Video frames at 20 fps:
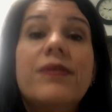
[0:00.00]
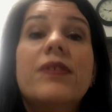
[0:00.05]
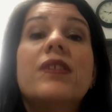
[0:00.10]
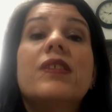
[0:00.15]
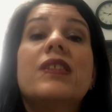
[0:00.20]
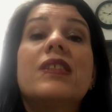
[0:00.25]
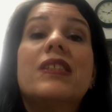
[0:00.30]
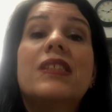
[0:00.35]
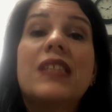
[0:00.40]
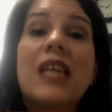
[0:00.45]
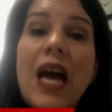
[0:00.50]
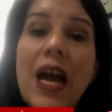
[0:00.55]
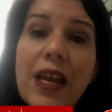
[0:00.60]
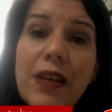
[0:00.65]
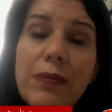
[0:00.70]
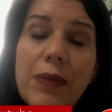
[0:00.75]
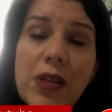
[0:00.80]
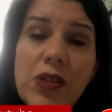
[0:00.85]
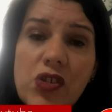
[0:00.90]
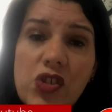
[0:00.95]

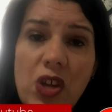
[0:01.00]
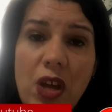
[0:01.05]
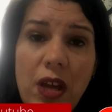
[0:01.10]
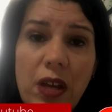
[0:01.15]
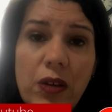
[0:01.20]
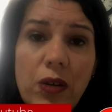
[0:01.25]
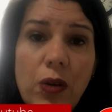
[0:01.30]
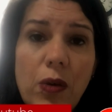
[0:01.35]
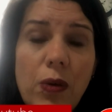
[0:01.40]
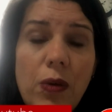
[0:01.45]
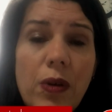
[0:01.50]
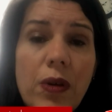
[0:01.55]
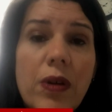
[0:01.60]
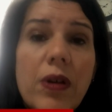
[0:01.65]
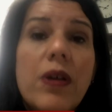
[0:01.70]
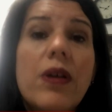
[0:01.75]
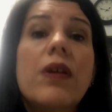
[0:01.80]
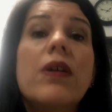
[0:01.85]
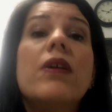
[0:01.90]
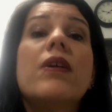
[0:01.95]
sign my channel,
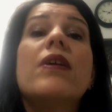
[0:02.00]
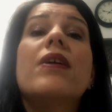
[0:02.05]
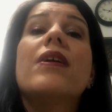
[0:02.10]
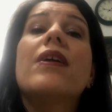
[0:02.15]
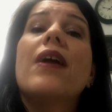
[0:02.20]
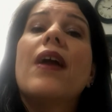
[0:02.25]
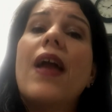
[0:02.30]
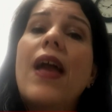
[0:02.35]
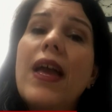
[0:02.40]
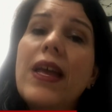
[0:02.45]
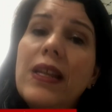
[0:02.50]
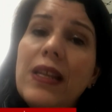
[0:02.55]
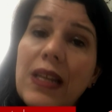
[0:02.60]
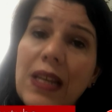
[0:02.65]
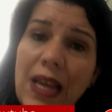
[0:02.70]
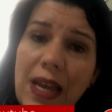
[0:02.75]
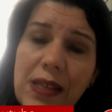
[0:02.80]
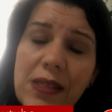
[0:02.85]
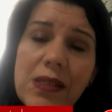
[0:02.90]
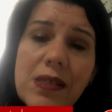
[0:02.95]
and
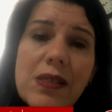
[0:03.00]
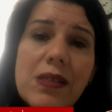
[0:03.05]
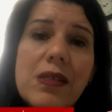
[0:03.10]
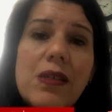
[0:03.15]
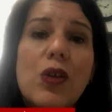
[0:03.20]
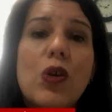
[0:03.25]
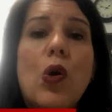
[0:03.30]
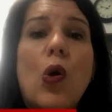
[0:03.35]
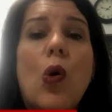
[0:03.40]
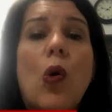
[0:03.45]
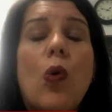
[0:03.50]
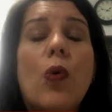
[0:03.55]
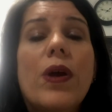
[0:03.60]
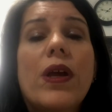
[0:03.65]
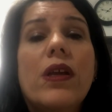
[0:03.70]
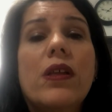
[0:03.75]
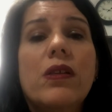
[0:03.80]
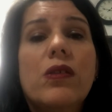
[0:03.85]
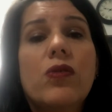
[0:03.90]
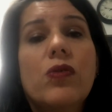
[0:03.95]
let's go
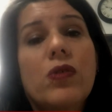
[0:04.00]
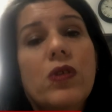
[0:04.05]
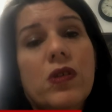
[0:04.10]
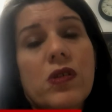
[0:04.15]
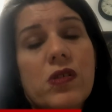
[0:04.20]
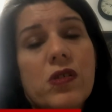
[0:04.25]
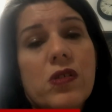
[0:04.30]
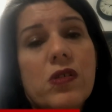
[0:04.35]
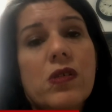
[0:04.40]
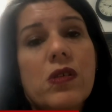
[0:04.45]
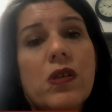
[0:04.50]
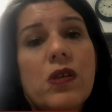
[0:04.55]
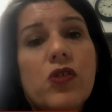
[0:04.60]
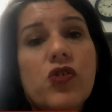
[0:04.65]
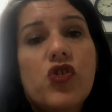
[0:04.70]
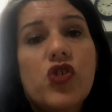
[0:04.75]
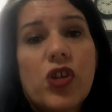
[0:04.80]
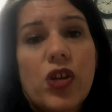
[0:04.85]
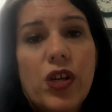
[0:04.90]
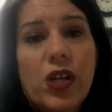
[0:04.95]
into this
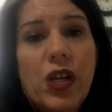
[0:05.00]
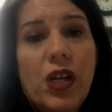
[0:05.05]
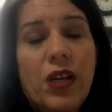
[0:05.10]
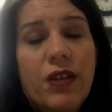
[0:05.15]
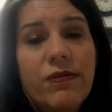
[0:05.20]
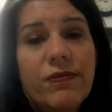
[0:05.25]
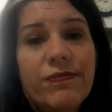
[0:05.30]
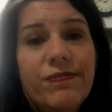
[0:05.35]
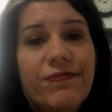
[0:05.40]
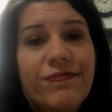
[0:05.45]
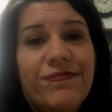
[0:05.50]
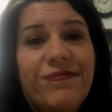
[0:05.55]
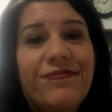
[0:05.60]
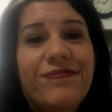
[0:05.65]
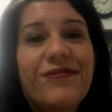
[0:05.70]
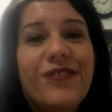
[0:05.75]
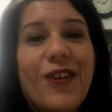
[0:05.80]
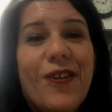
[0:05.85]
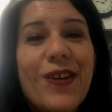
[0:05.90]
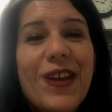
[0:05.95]
journey,
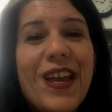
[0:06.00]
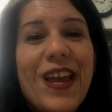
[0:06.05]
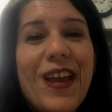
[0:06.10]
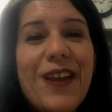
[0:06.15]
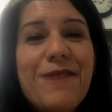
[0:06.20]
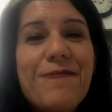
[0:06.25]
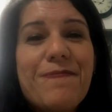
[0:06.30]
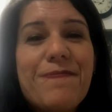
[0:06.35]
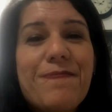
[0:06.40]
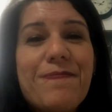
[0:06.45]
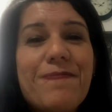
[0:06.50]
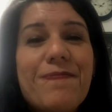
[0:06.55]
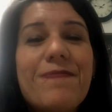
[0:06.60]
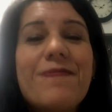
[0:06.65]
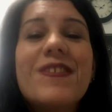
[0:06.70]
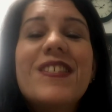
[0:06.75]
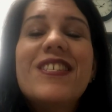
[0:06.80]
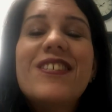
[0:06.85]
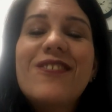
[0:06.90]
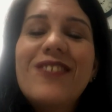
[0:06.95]
okay?
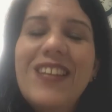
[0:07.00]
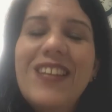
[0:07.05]
See you